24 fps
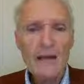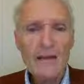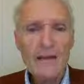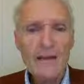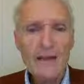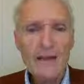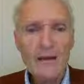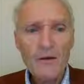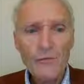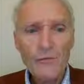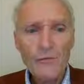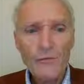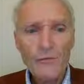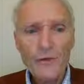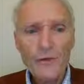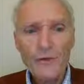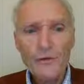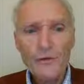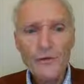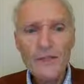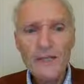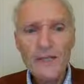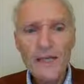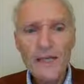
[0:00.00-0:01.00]
I think
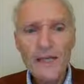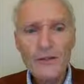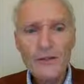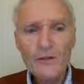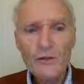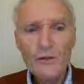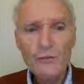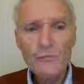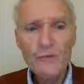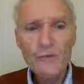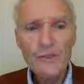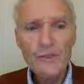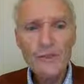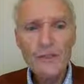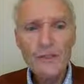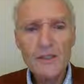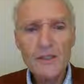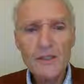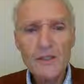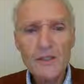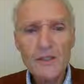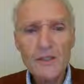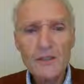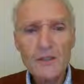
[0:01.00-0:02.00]
reducing insulin
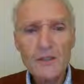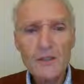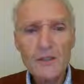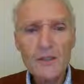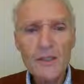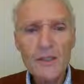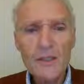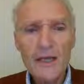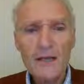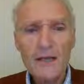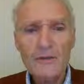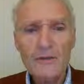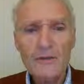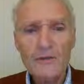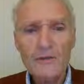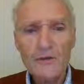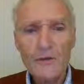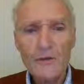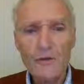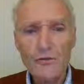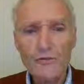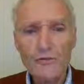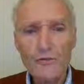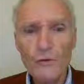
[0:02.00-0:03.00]
resistance is
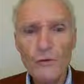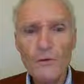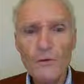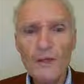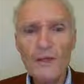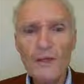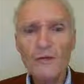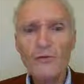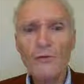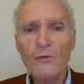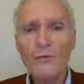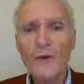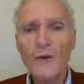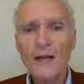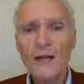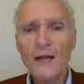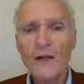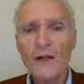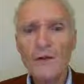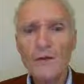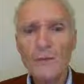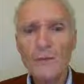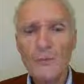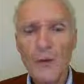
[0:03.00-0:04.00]
contributing to
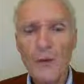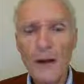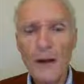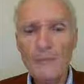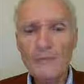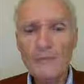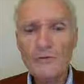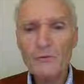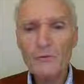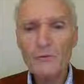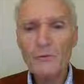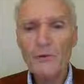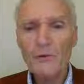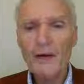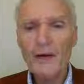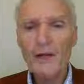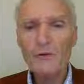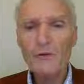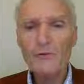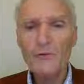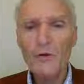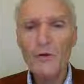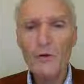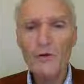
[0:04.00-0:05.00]
problems with
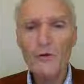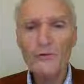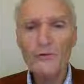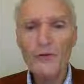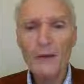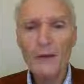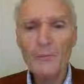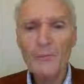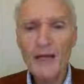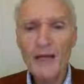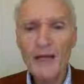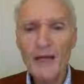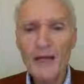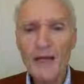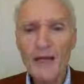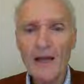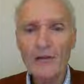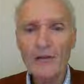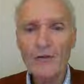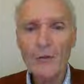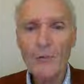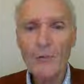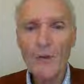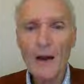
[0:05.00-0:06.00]
brain glucose uptake.
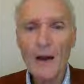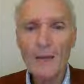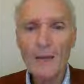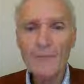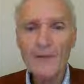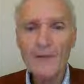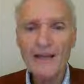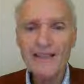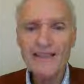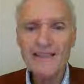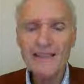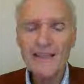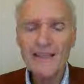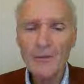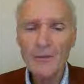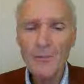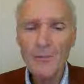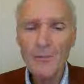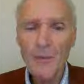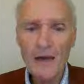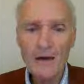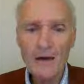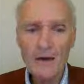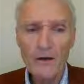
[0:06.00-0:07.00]
It's a problem that is
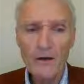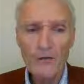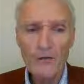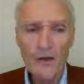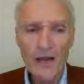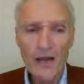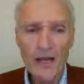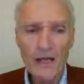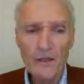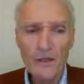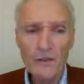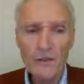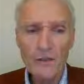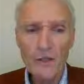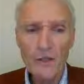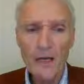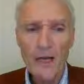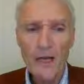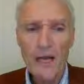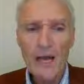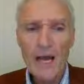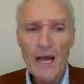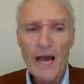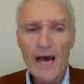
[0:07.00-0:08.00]
independent of age,
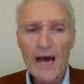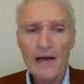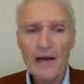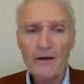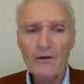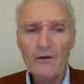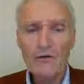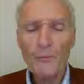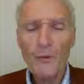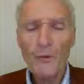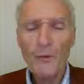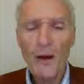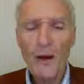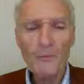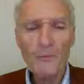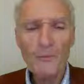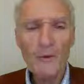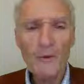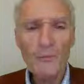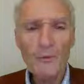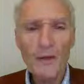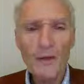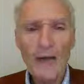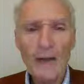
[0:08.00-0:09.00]
and it is a
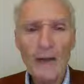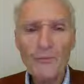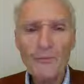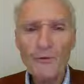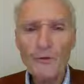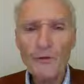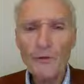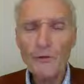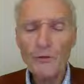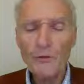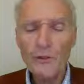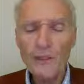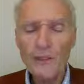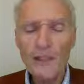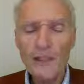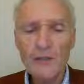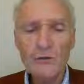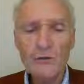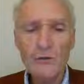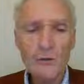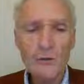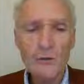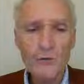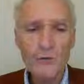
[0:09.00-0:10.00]
problem that we absolutely
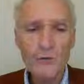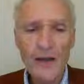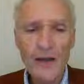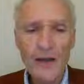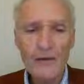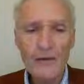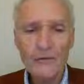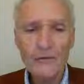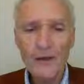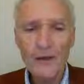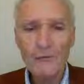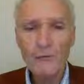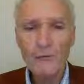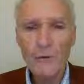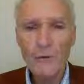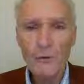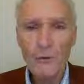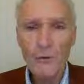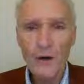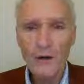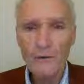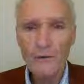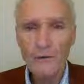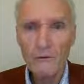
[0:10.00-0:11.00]
need to address if we
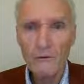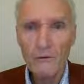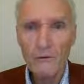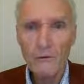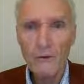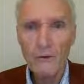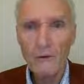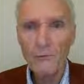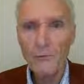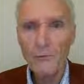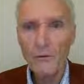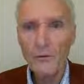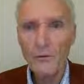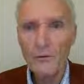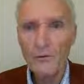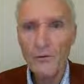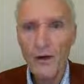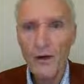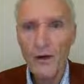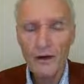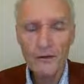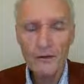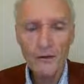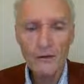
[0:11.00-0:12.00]
want to
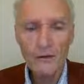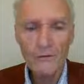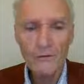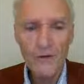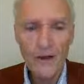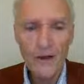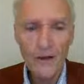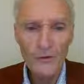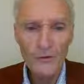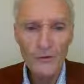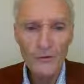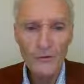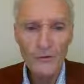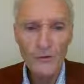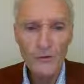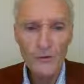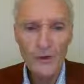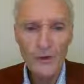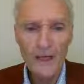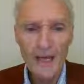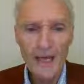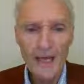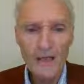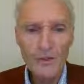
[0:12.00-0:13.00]
improve cognitive health
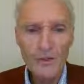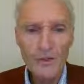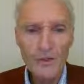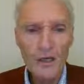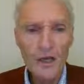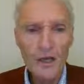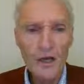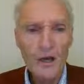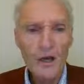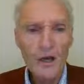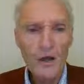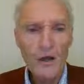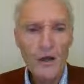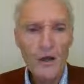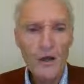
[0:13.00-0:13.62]
during aging.